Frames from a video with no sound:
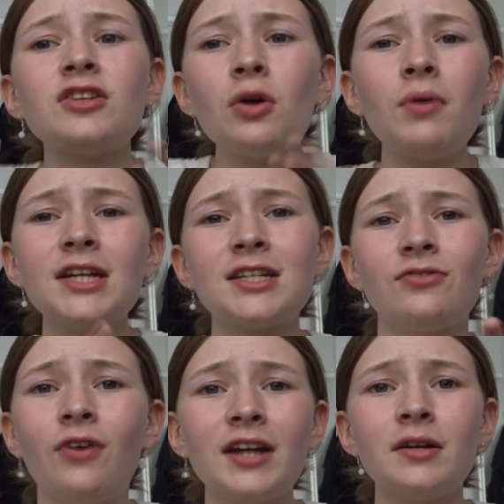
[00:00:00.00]
no way to
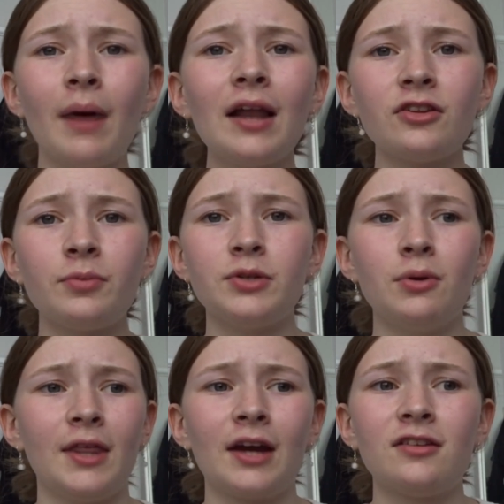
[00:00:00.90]
find a balance
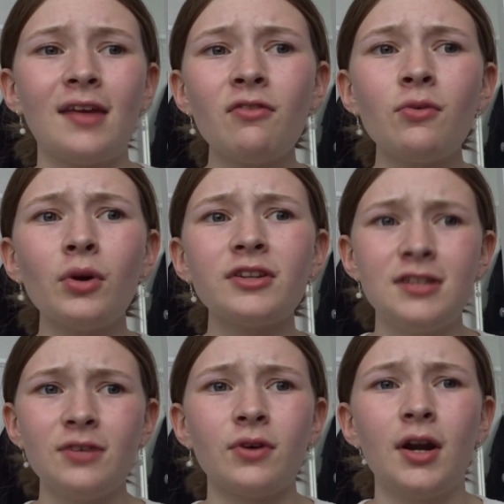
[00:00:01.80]
between that, because everyone's
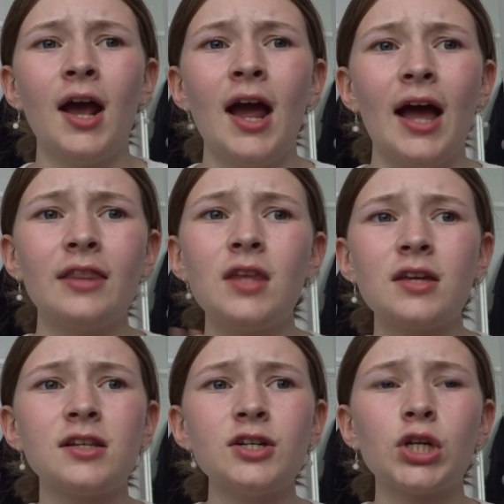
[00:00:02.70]
different, and
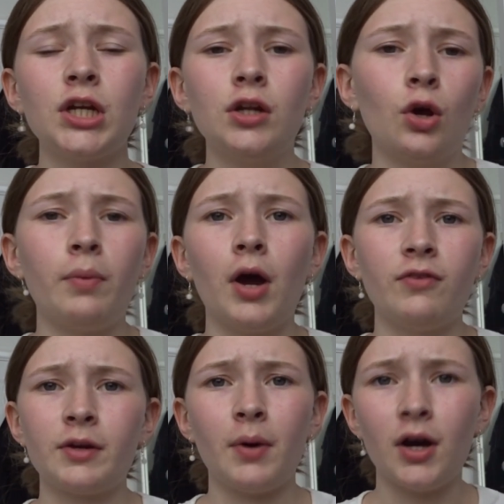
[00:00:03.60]
there's literally no
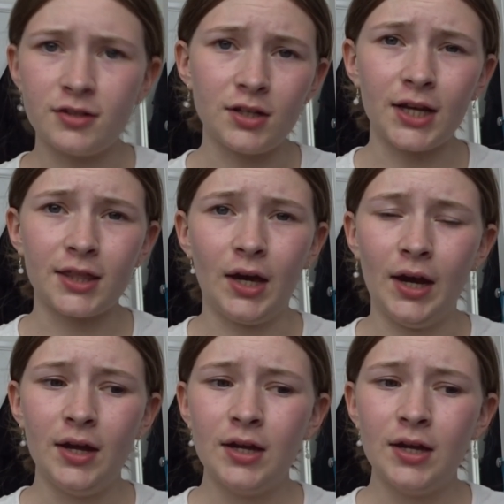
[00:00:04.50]
perfect person like that.